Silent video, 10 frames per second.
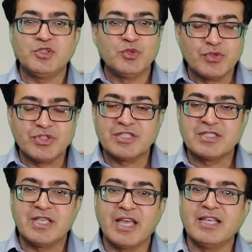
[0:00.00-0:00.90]

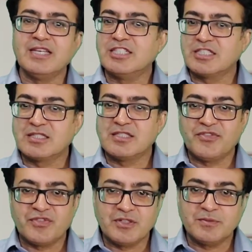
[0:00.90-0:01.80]
uterus and its
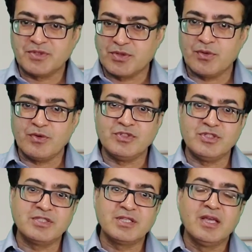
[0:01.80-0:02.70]
different
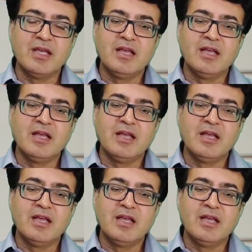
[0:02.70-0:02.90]
pathologies.